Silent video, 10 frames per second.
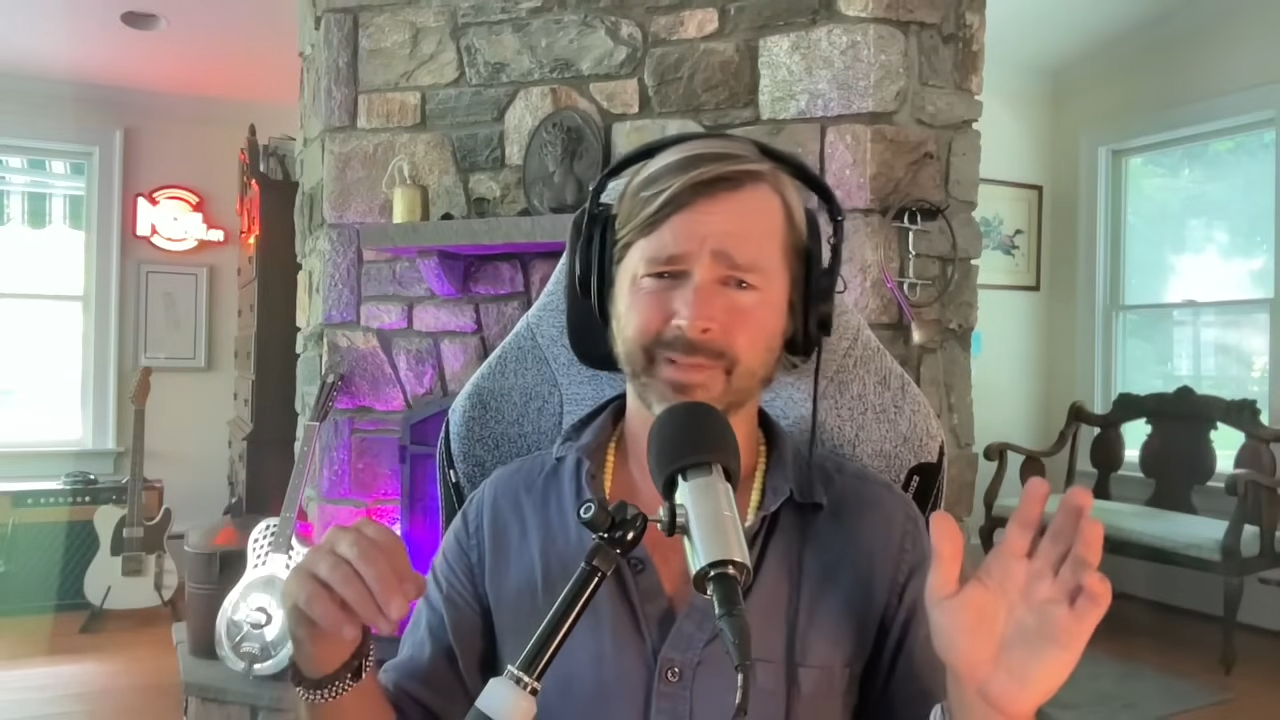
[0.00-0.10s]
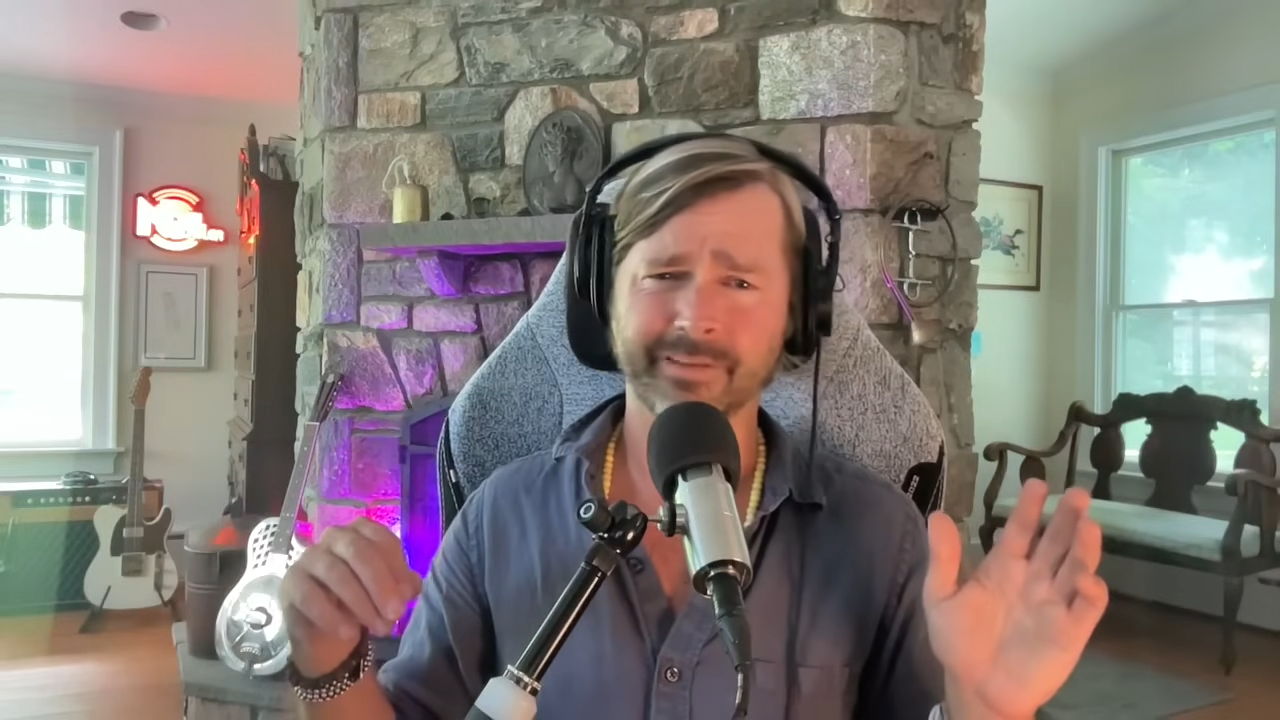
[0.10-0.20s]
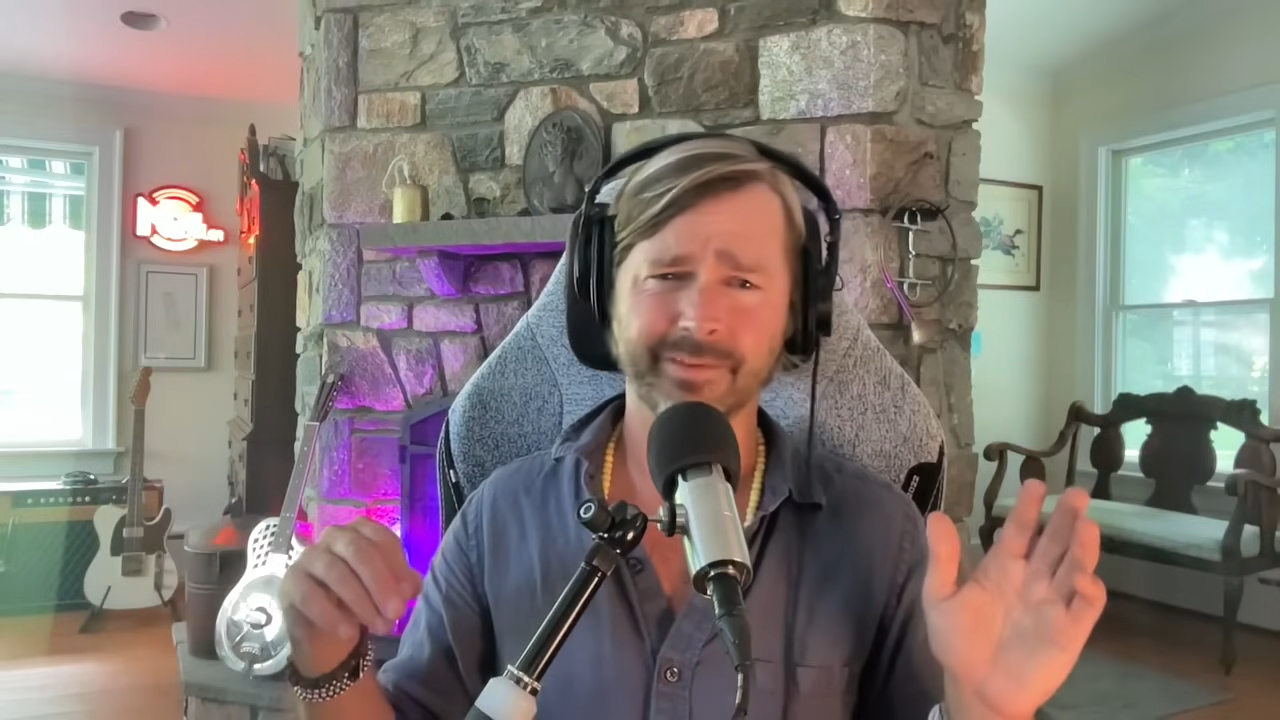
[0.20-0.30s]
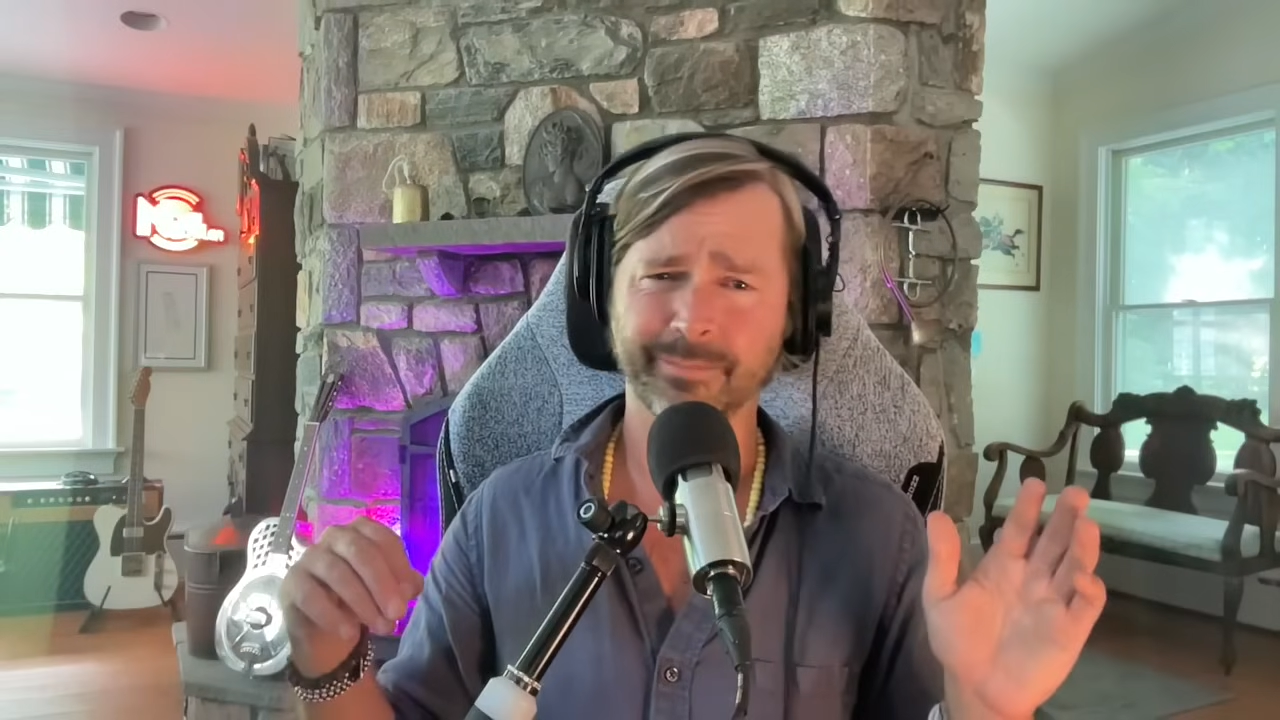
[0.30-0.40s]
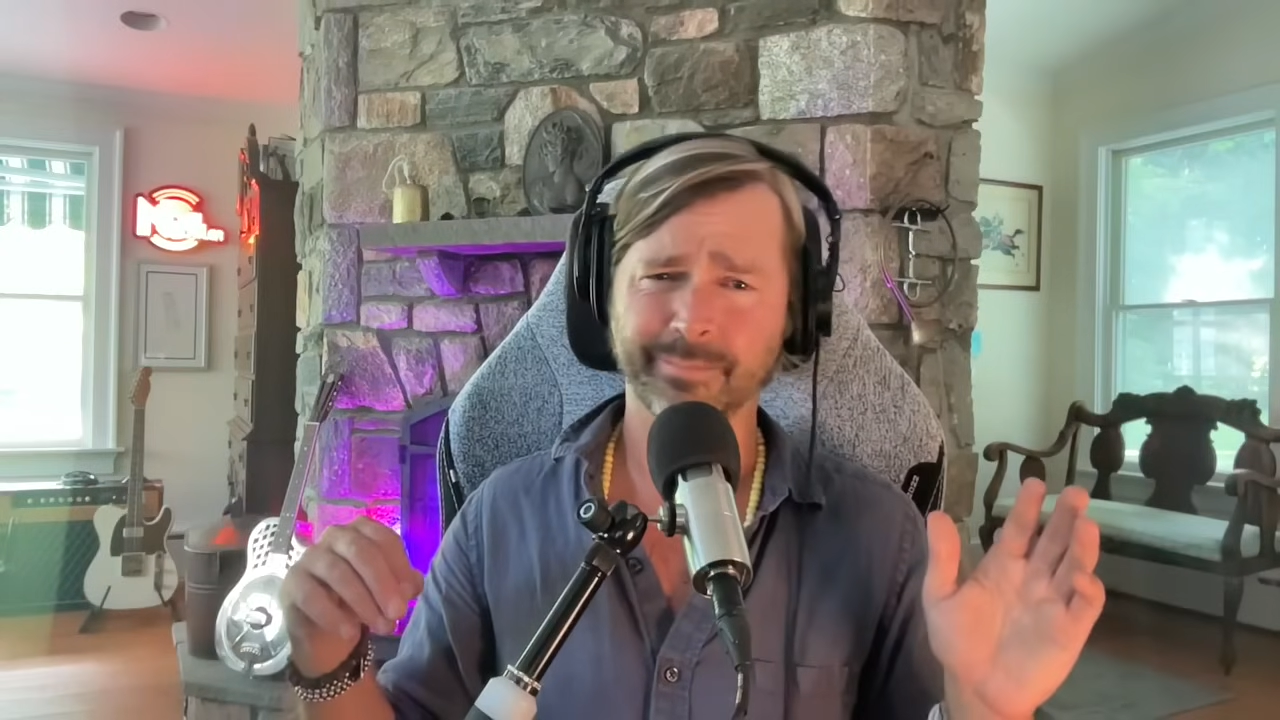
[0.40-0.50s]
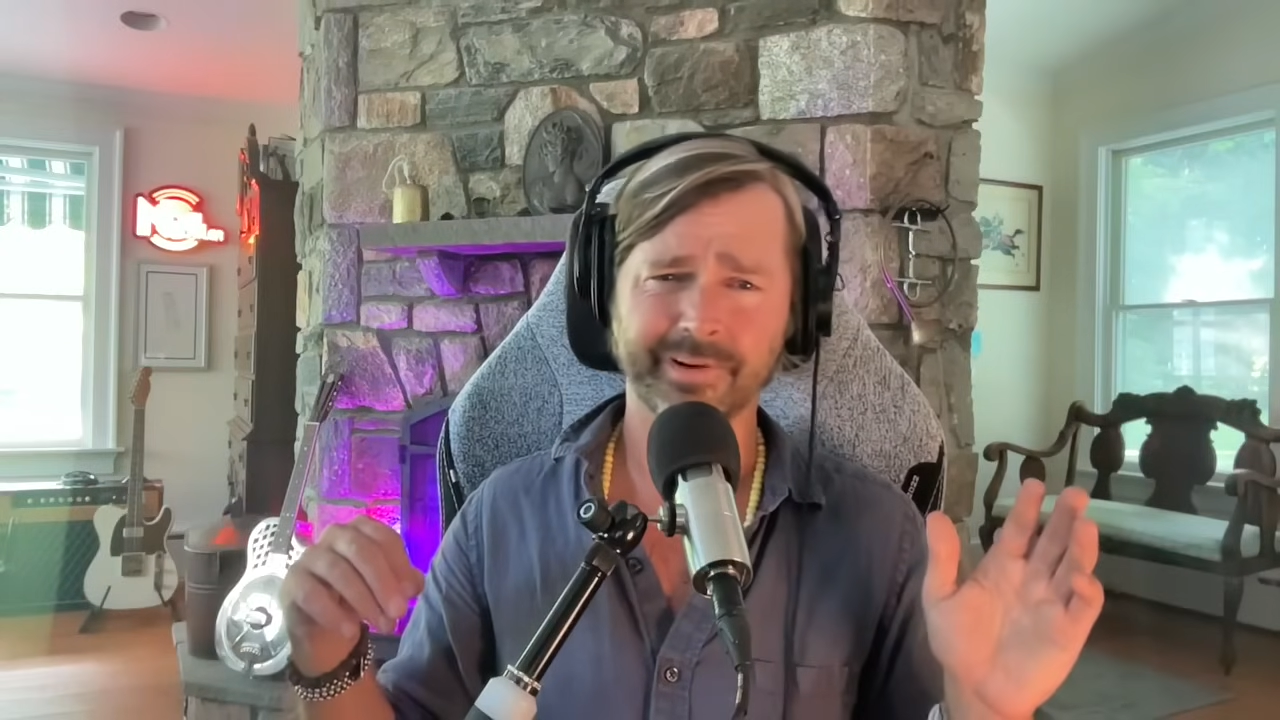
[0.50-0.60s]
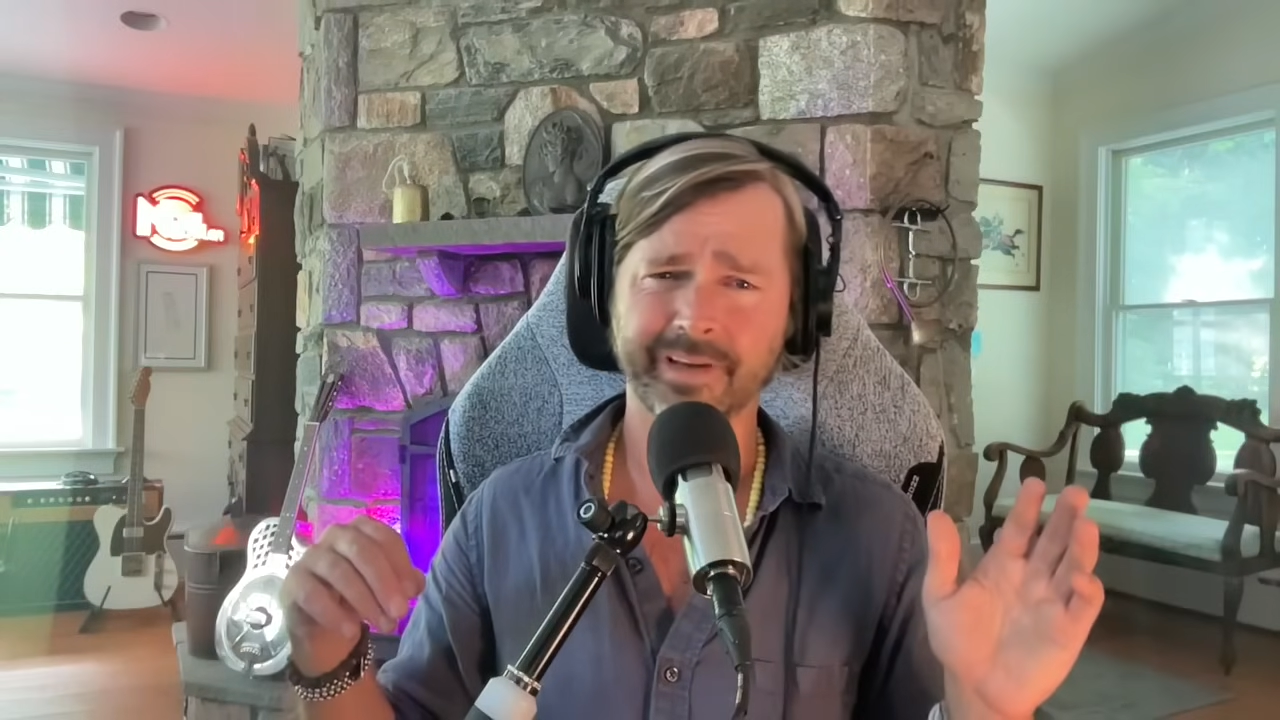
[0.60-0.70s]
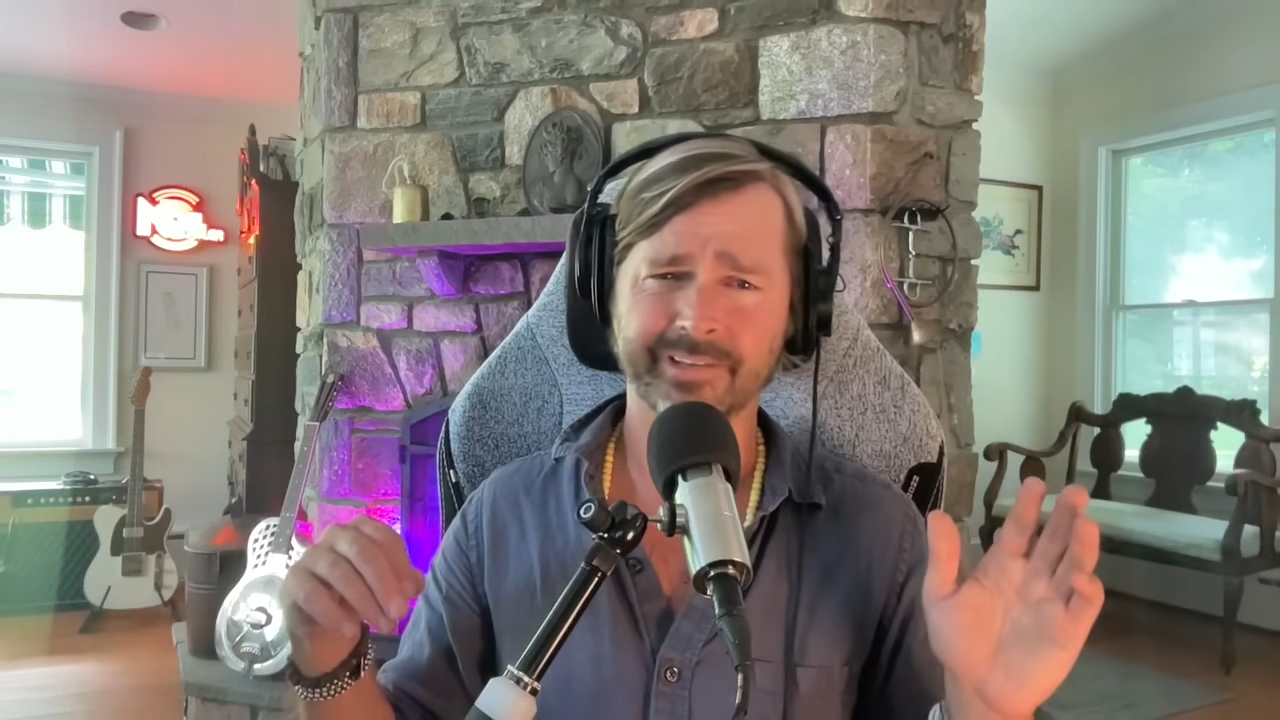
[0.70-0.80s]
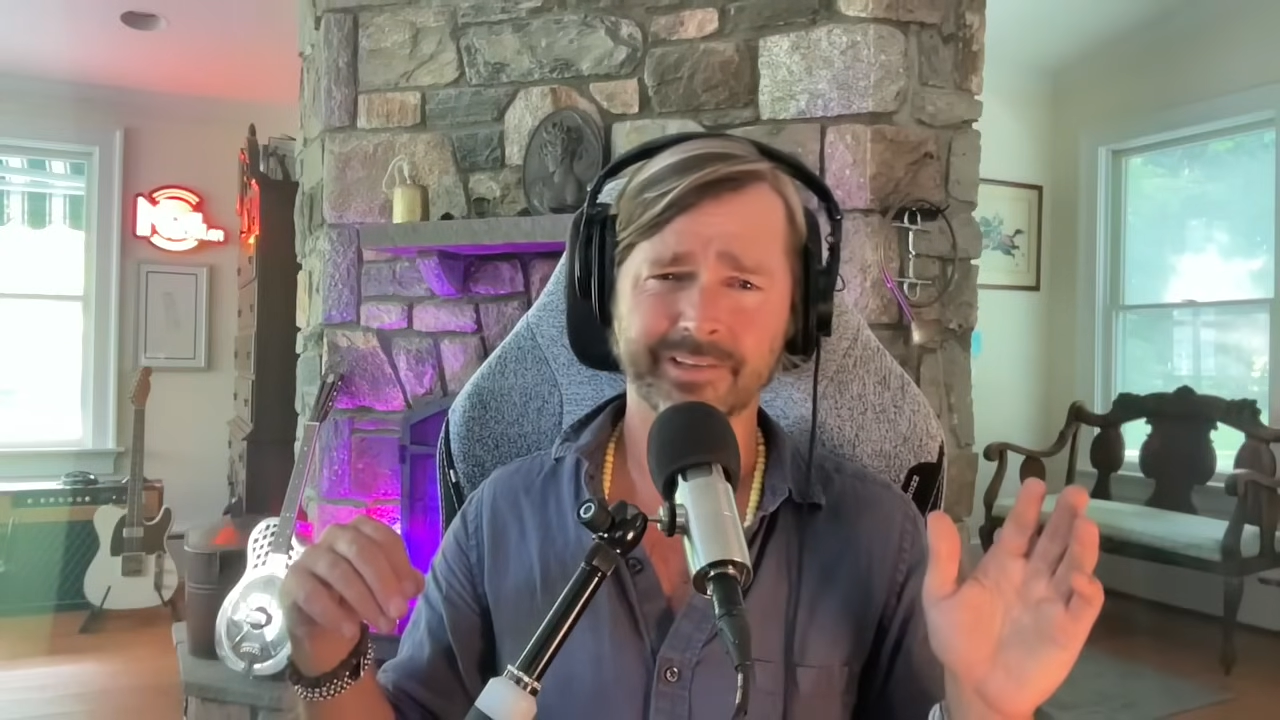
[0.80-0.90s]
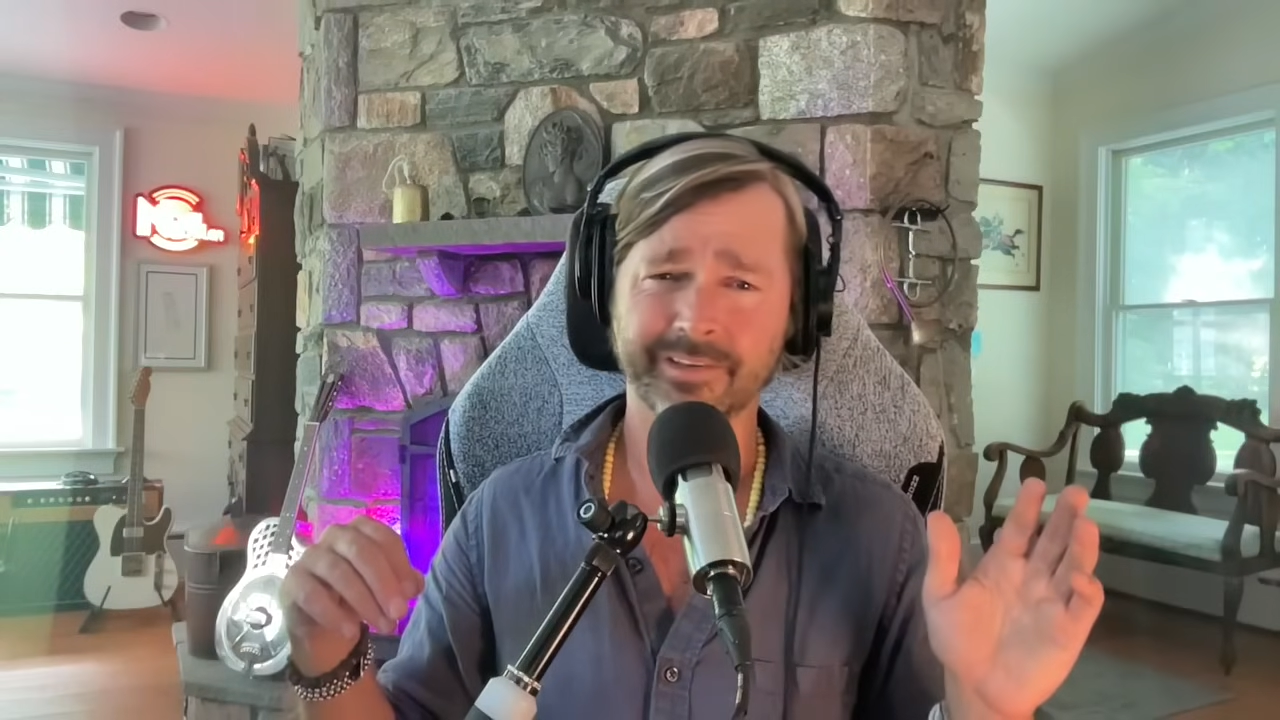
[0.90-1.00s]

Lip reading: level of predation